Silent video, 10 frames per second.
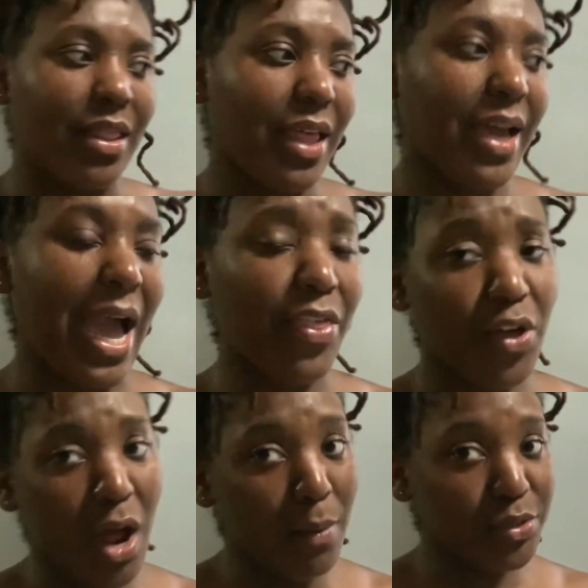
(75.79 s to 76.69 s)
Like, I
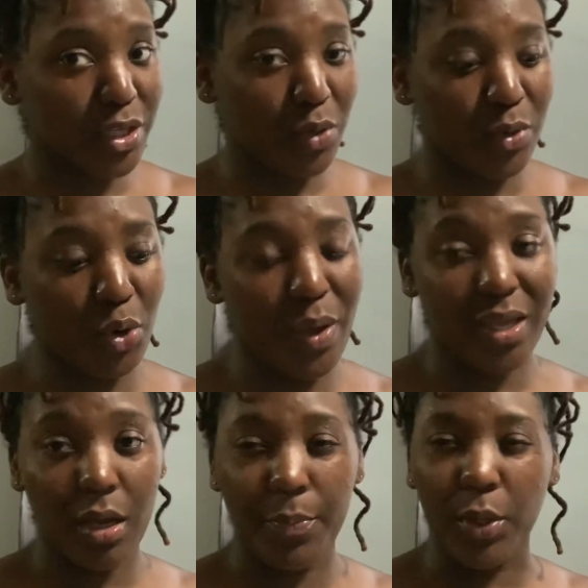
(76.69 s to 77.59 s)
thought I was gonna wanna wake
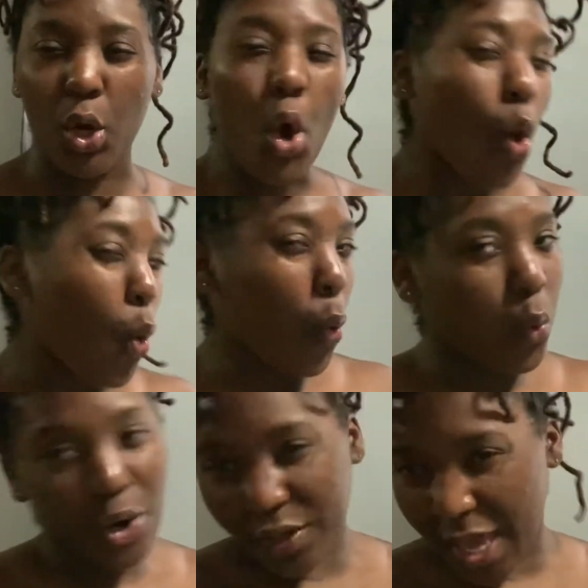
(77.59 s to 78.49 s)
up and
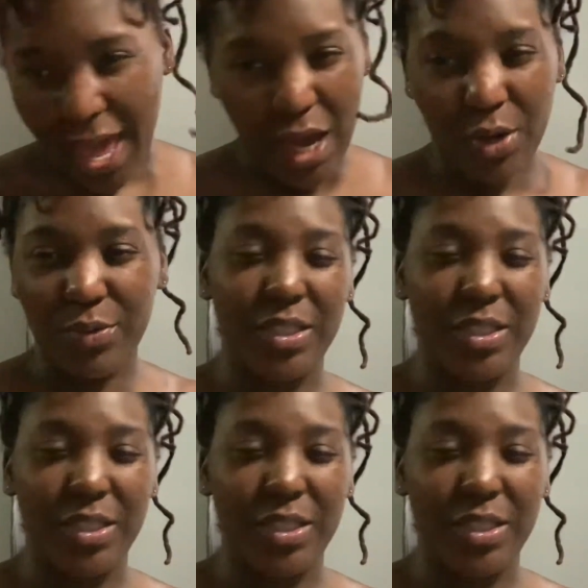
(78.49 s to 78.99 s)
work out,